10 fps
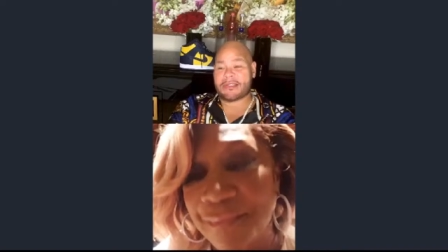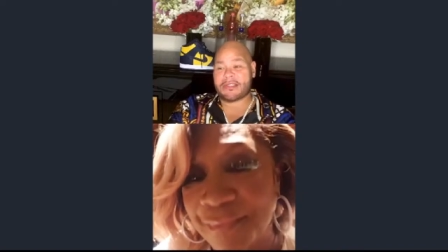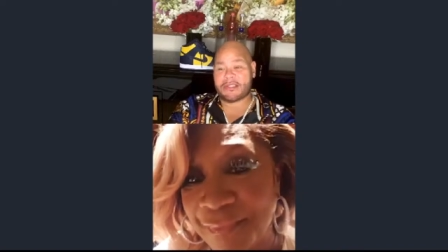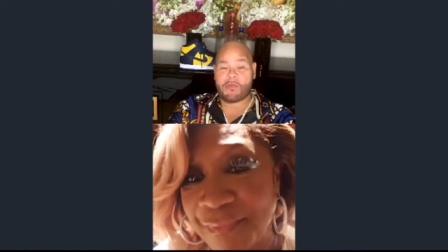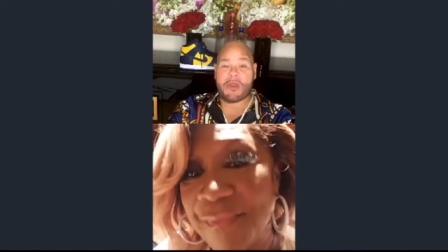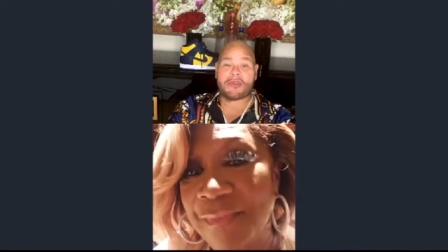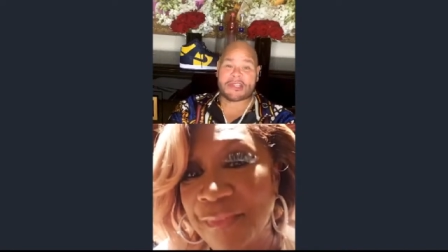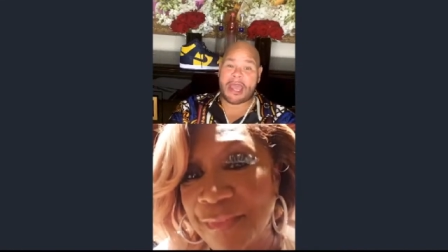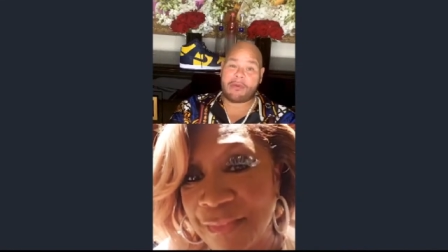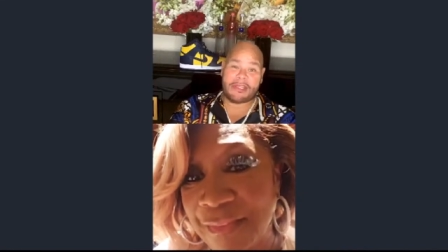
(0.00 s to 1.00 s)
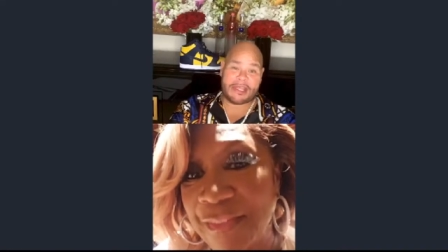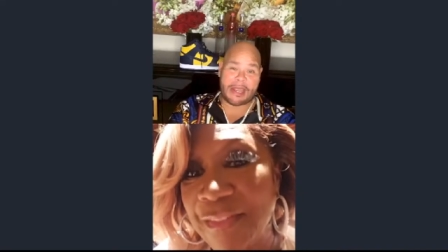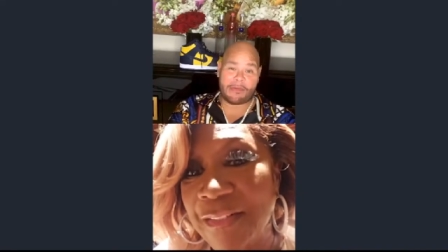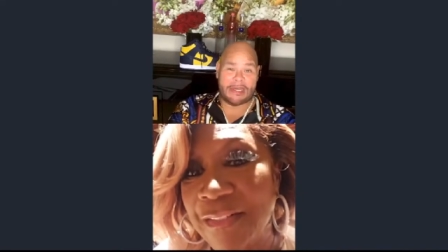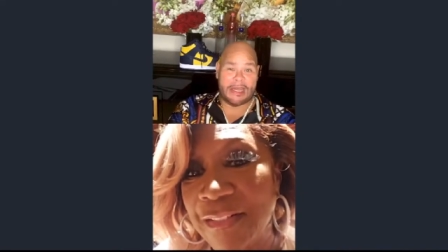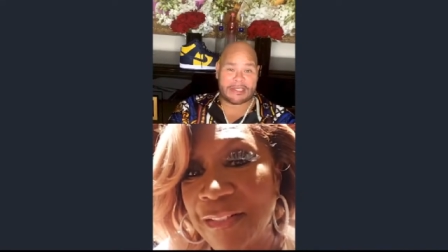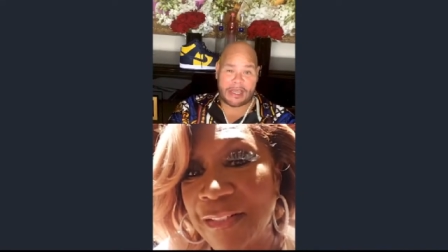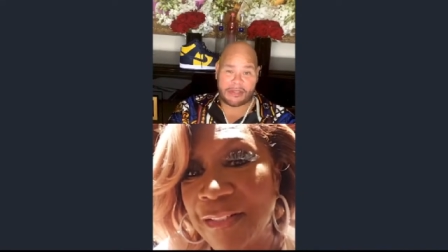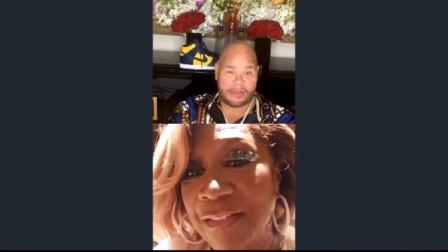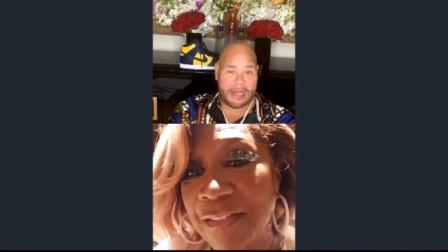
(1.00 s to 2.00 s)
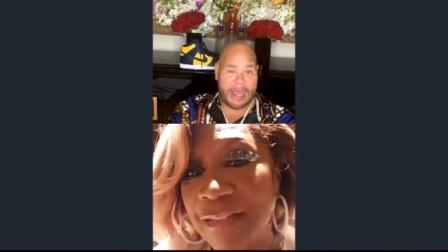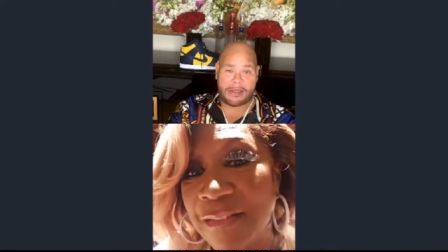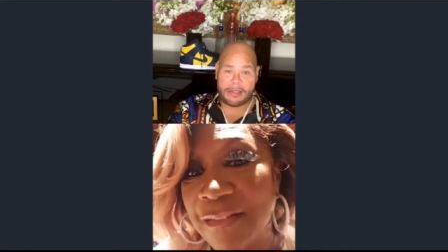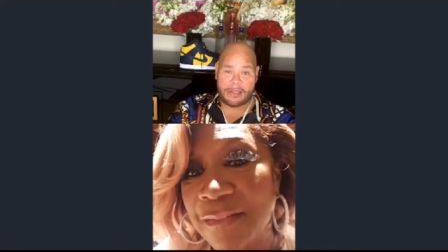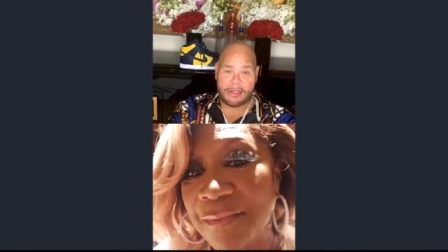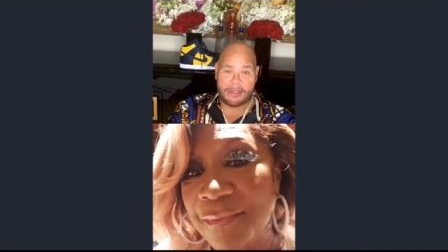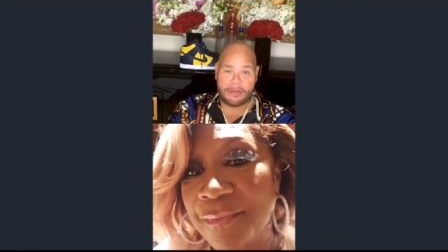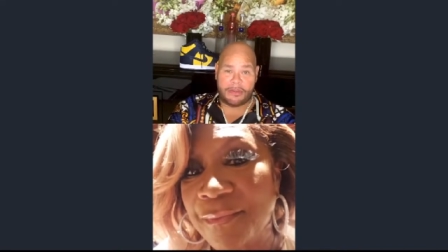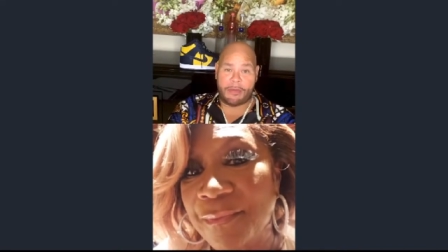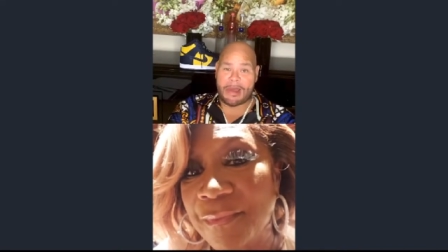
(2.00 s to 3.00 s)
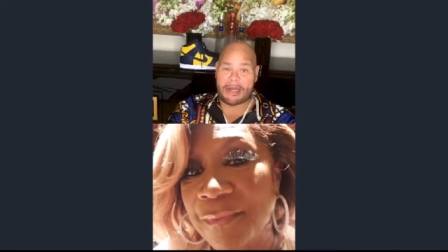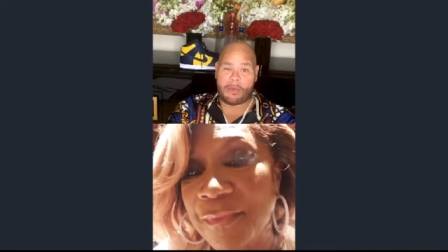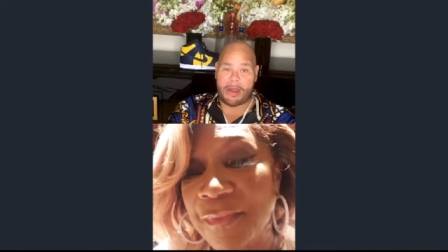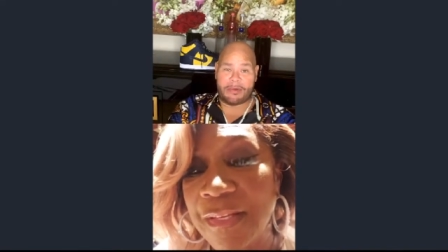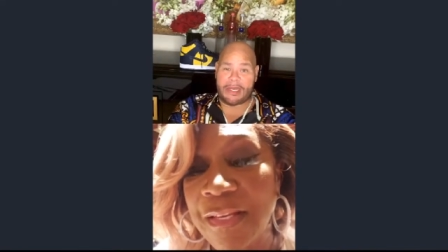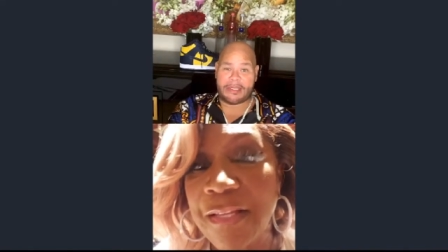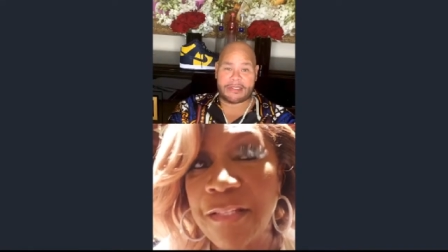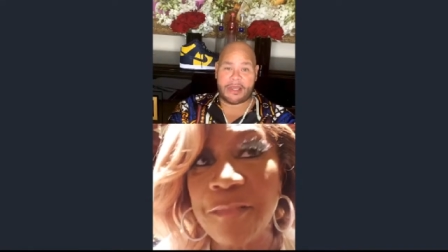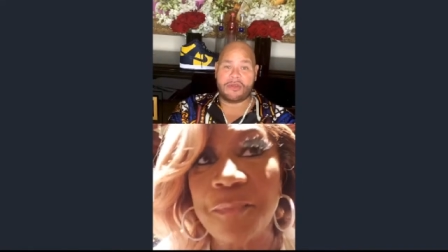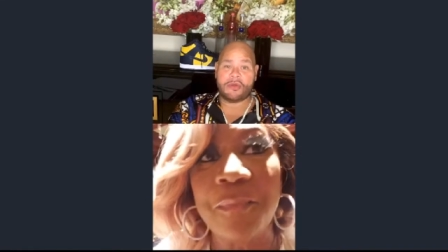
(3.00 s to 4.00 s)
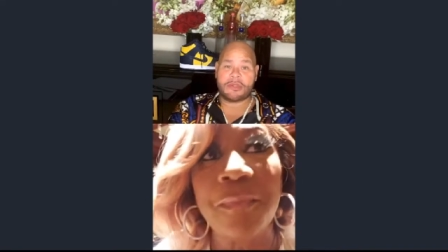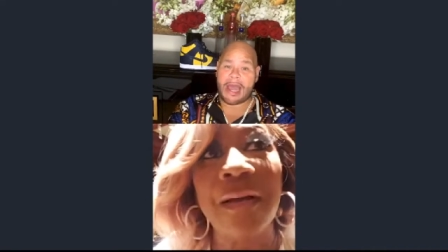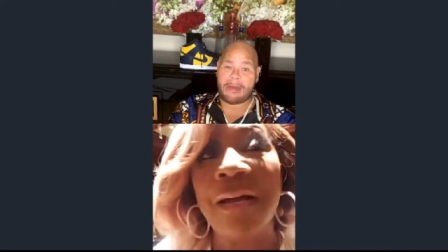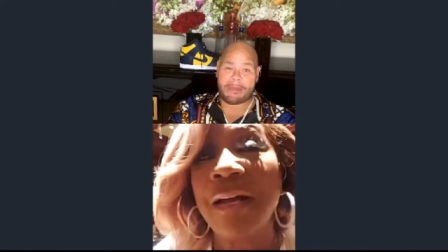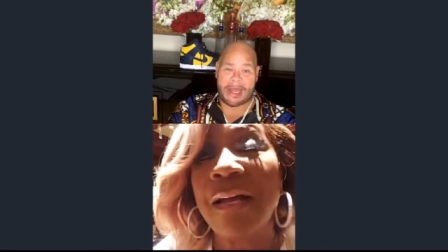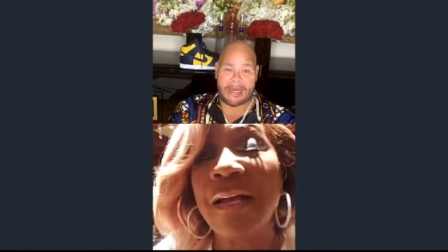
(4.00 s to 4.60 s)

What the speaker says: it's a real scary thing when they tell you that. No matter what, when they tell you diabetic,